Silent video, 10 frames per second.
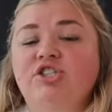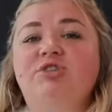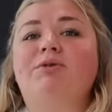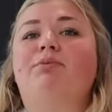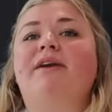
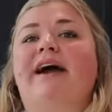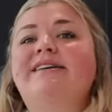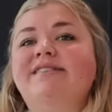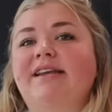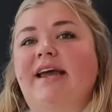She would put
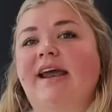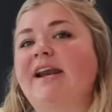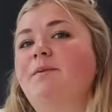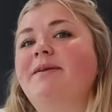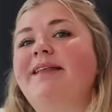ice in it and
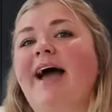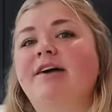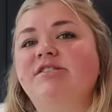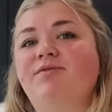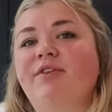it would
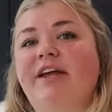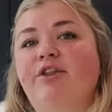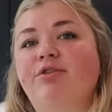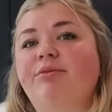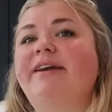last for like
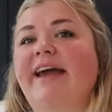3